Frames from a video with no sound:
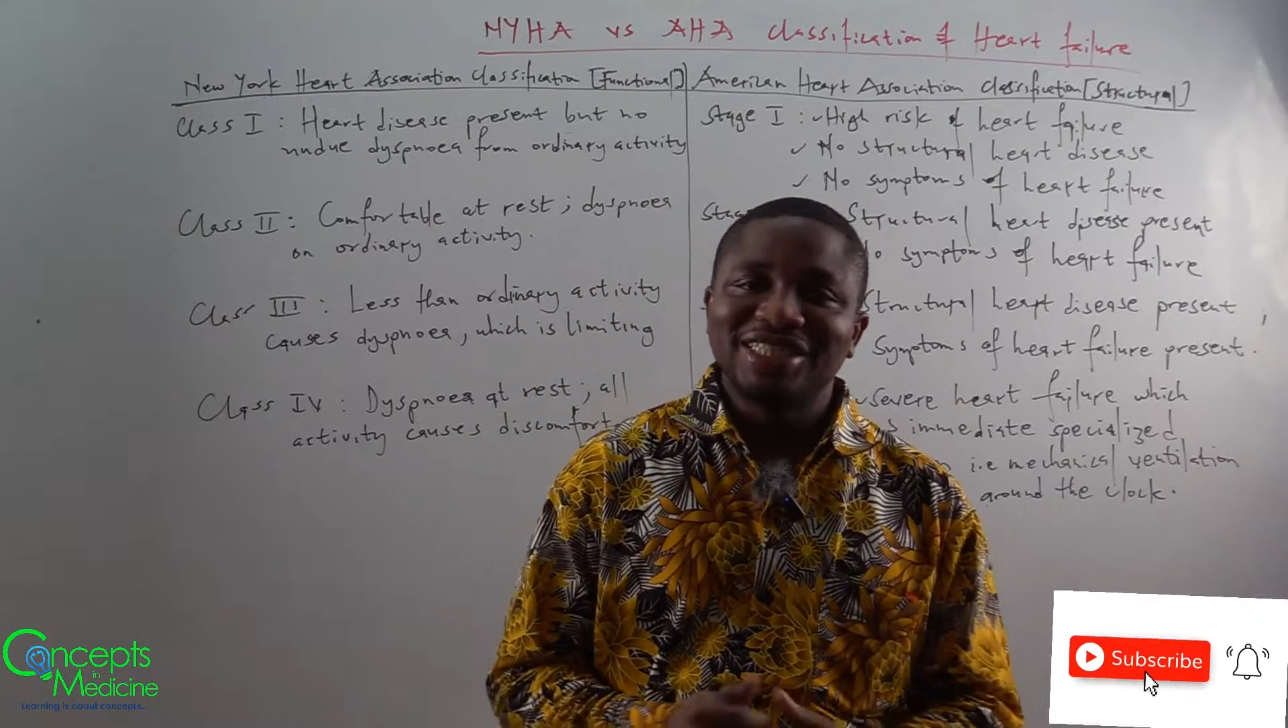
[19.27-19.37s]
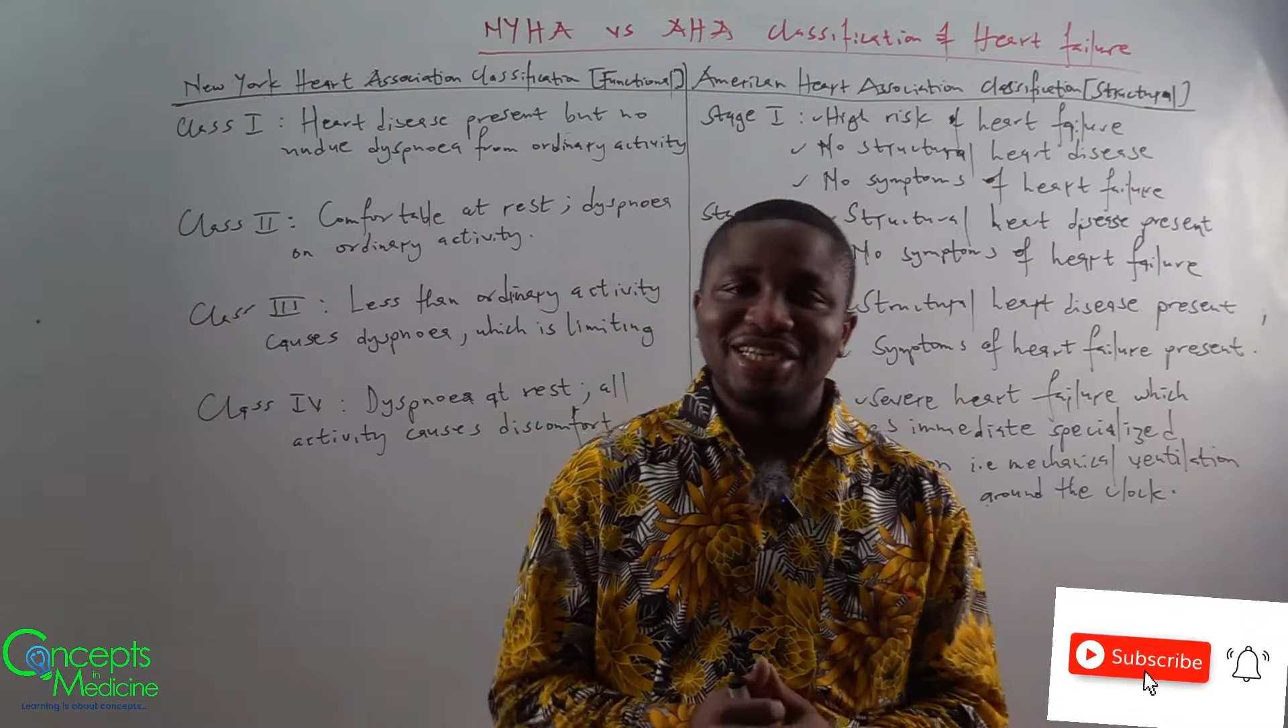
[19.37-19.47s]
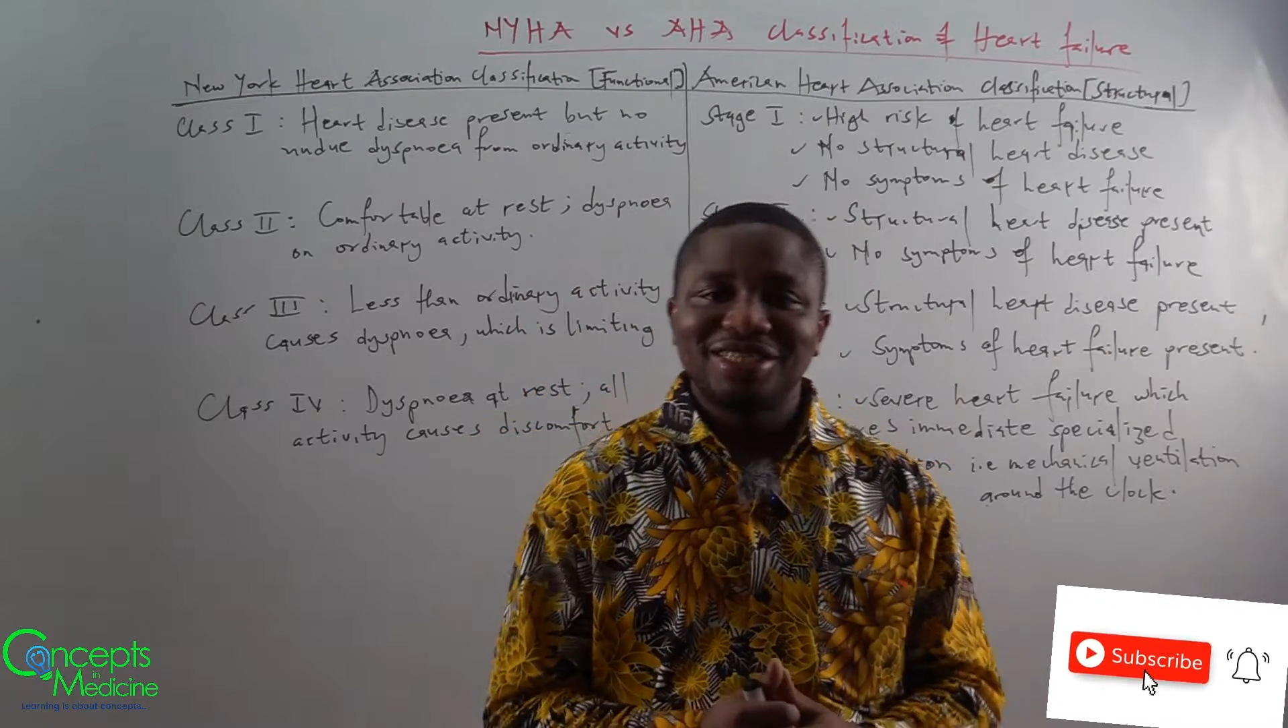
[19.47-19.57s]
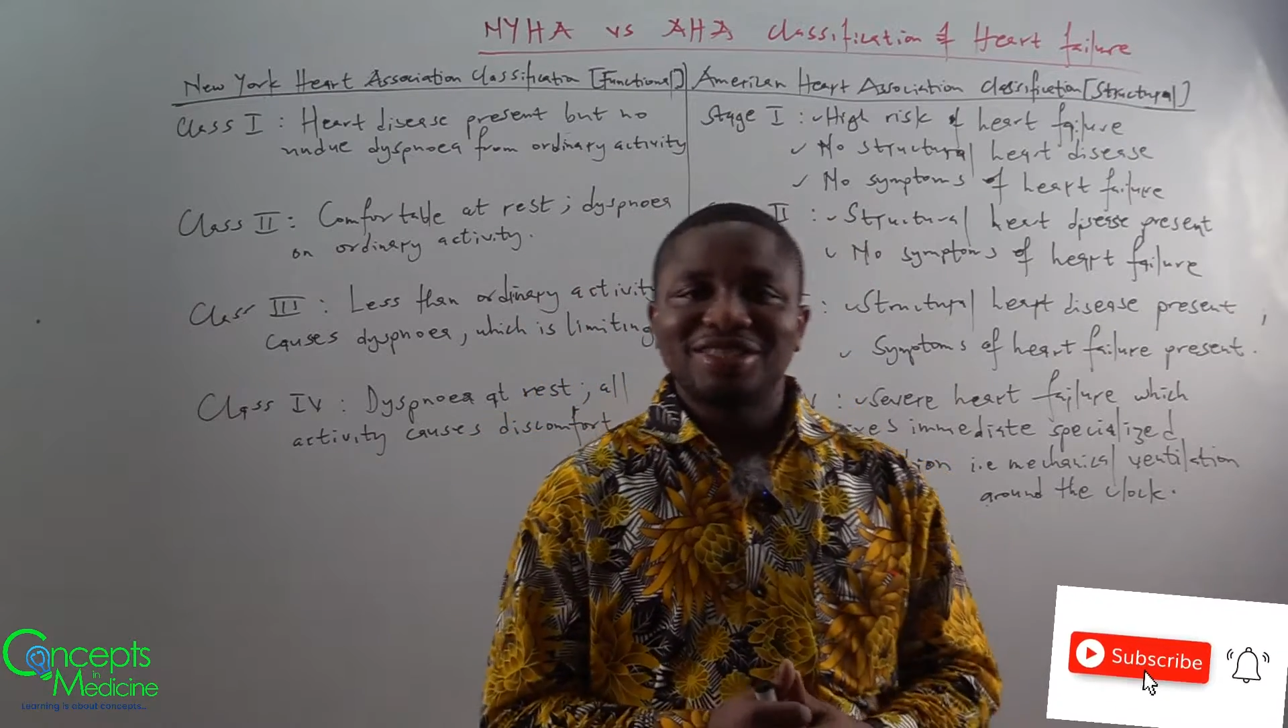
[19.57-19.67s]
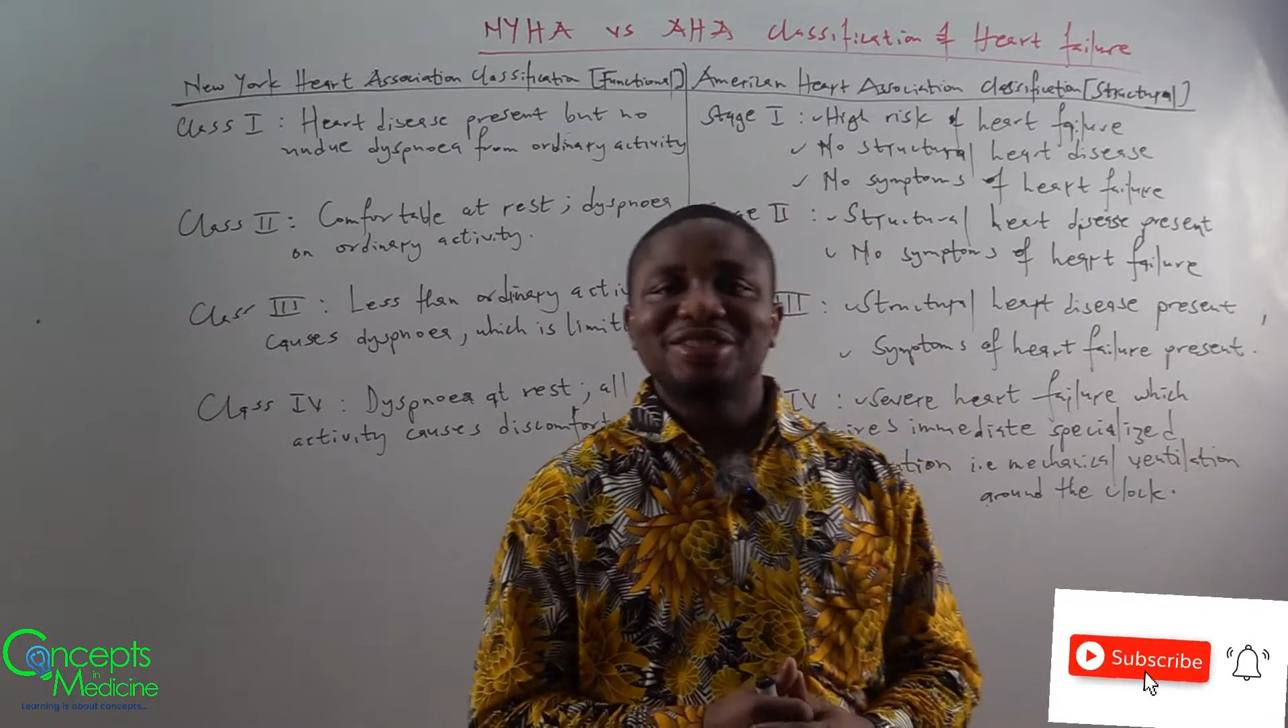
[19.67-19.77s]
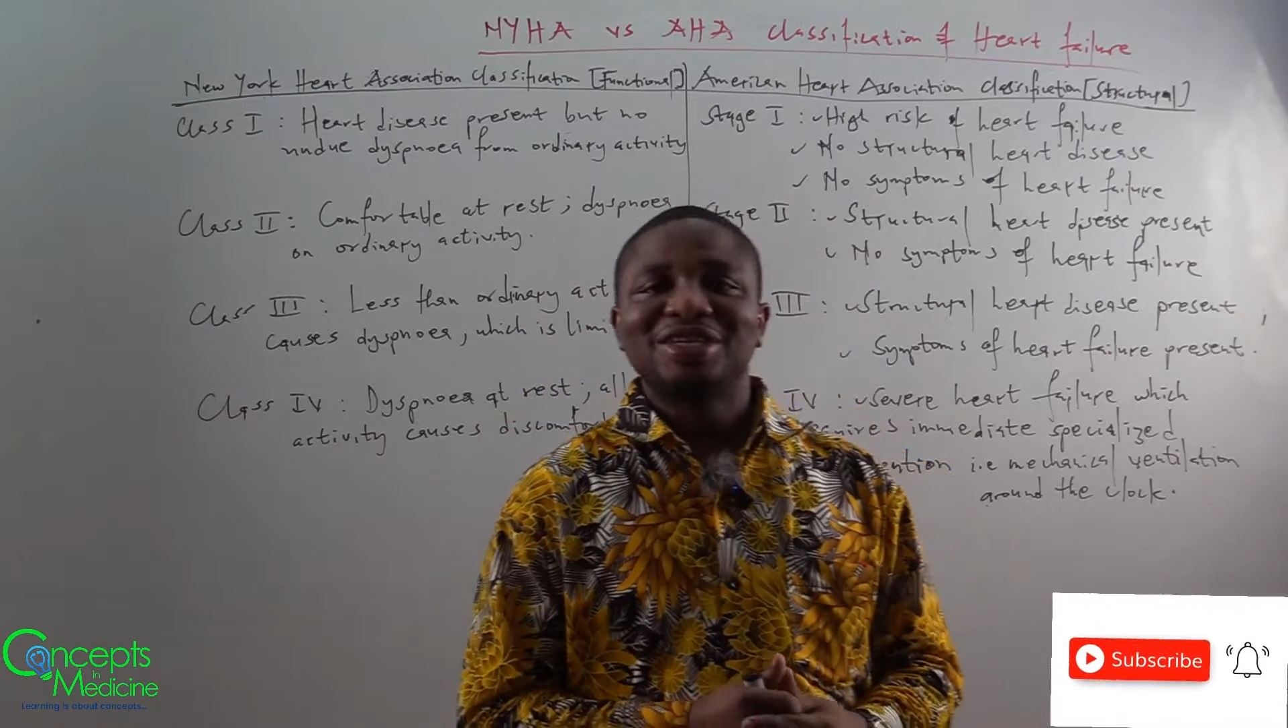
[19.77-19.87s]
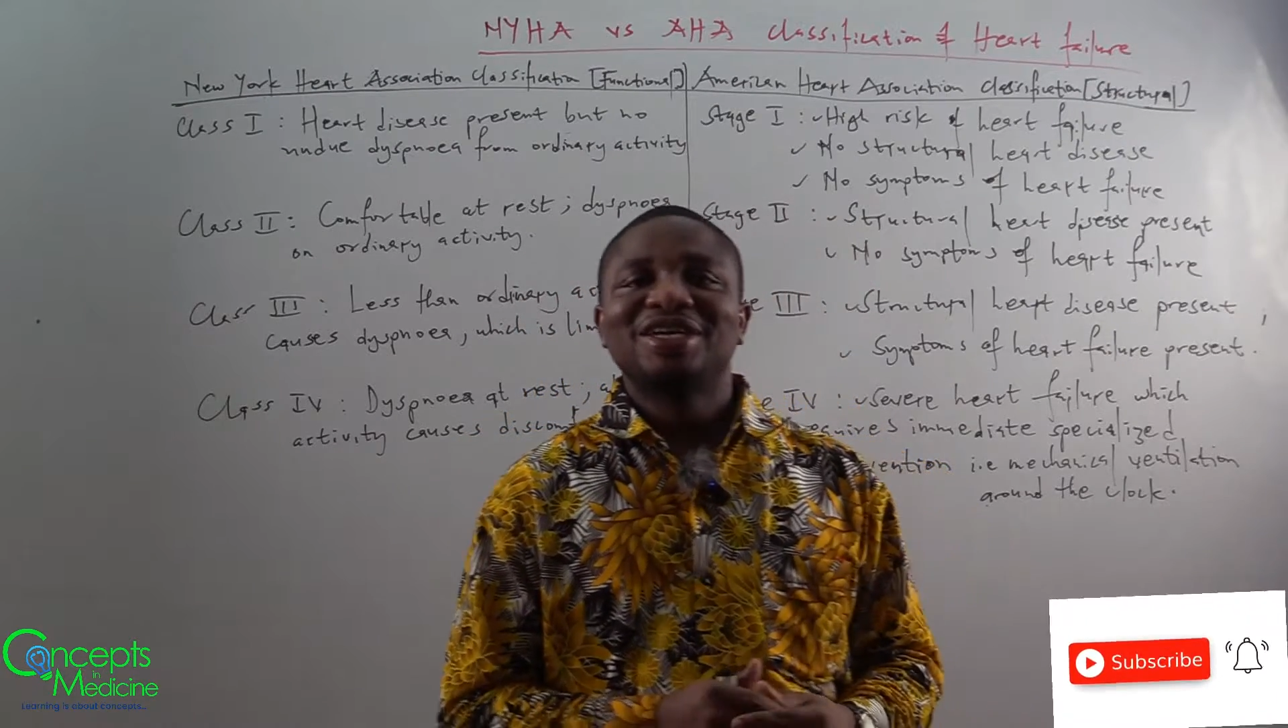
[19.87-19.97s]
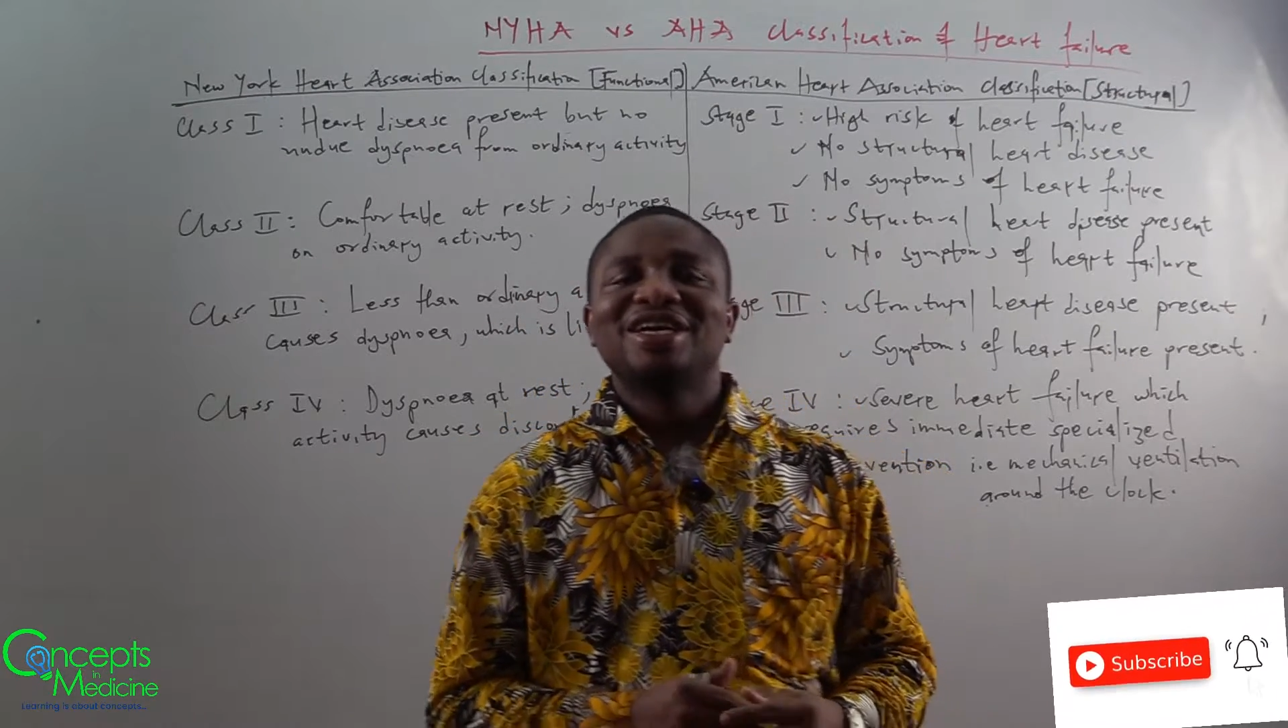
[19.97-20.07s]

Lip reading: channel.